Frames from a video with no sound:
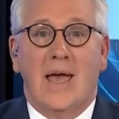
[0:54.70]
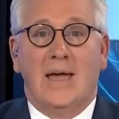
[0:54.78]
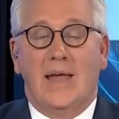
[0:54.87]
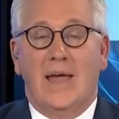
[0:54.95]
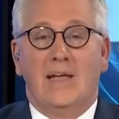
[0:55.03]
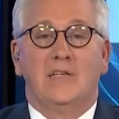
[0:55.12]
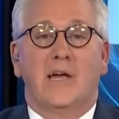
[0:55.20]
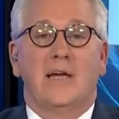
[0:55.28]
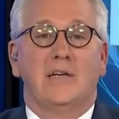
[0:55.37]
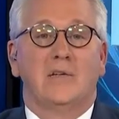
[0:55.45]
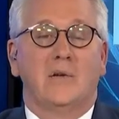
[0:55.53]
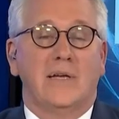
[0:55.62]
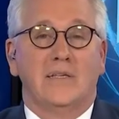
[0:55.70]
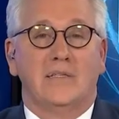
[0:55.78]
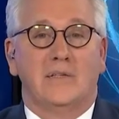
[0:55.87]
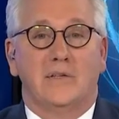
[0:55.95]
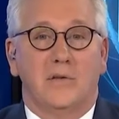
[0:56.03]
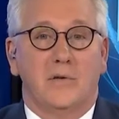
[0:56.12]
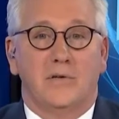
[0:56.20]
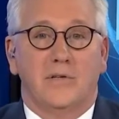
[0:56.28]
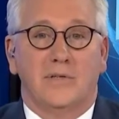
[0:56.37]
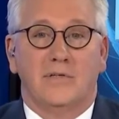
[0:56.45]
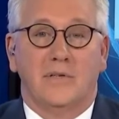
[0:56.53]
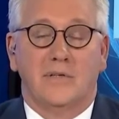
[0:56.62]
and educational
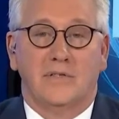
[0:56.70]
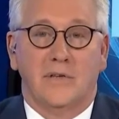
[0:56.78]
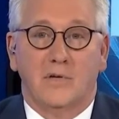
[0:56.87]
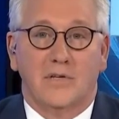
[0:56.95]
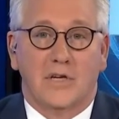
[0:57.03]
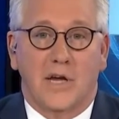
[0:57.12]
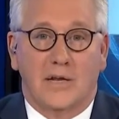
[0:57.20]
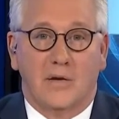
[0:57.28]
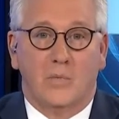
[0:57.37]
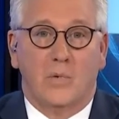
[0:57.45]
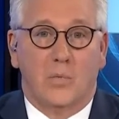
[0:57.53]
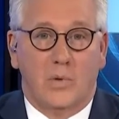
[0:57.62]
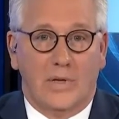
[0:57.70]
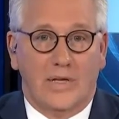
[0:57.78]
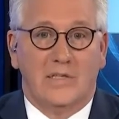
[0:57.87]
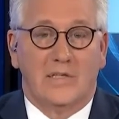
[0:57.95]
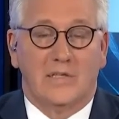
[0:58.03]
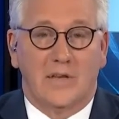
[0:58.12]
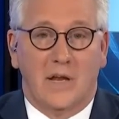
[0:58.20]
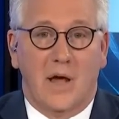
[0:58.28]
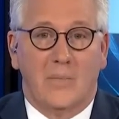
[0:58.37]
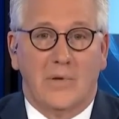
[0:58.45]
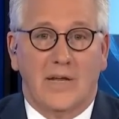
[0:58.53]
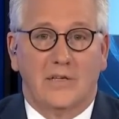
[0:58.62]
institutions associated with religious
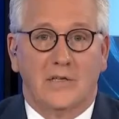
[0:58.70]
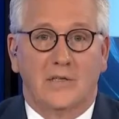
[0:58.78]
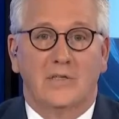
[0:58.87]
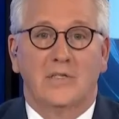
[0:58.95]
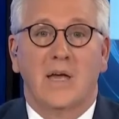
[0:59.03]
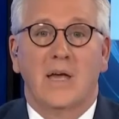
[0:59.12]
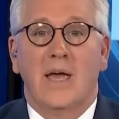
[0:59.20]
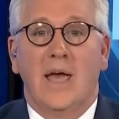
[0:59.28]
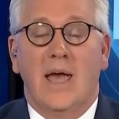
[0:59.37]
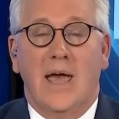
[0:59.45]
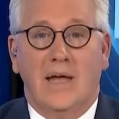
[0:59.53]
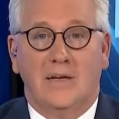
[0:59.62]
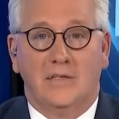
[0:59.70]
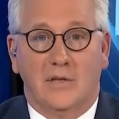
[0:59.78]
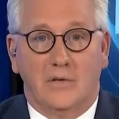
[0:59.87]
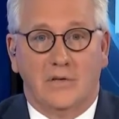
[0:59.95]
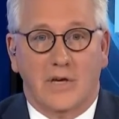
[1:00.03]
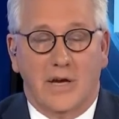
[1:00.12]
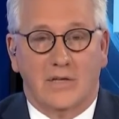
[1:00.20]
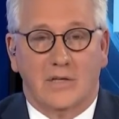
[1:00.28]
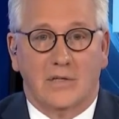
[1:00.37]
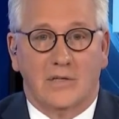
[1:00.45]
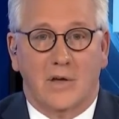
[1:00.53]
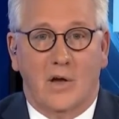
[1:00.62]
denominations and
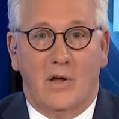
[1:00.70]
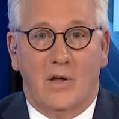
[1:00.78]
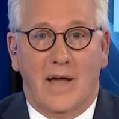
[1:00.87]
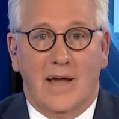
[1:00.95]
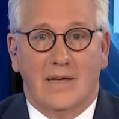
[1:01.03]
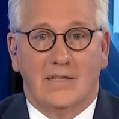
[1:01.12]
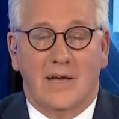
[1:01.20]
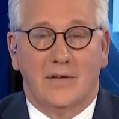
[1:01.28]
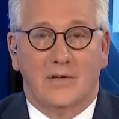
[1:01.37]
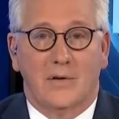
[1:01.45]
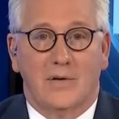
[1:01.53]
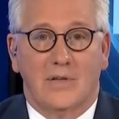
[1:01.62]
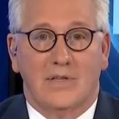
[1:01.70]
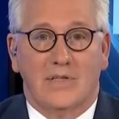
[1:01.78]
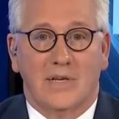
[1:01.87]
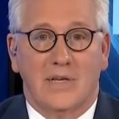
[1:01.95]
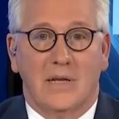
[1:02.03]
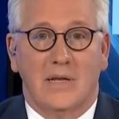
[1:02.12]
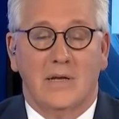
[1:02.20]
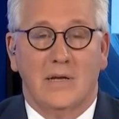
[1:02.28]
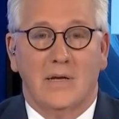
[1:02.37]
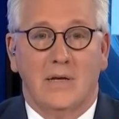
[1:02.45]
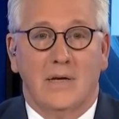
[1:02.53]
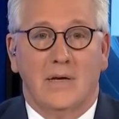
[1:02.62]
associations. All eyes now turn to the Senate
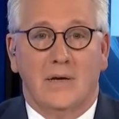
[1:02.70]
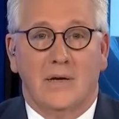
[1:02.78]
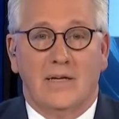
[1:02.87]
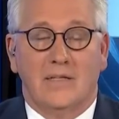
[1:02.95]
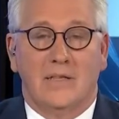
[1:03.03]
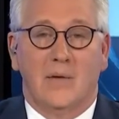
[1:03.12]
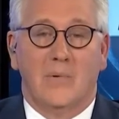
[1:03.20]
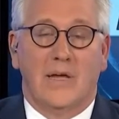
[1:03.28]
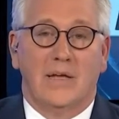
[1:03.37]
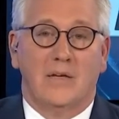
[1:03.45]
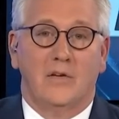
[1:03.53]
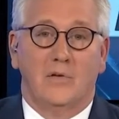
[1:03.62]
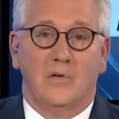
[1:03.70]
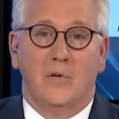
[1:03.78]
as they begin to